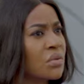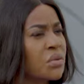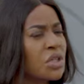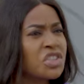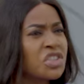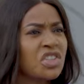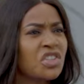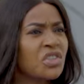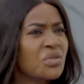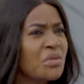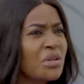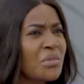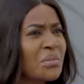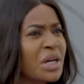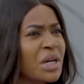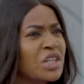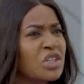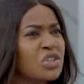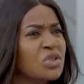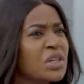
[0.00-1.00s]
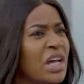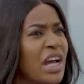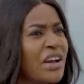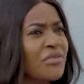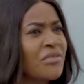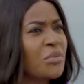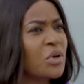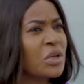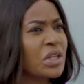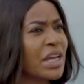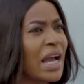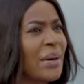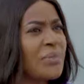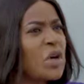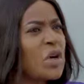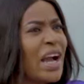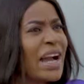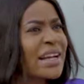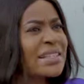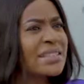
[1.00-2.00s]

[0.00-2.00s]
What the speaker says: What do you mean by you don't have money? I'm not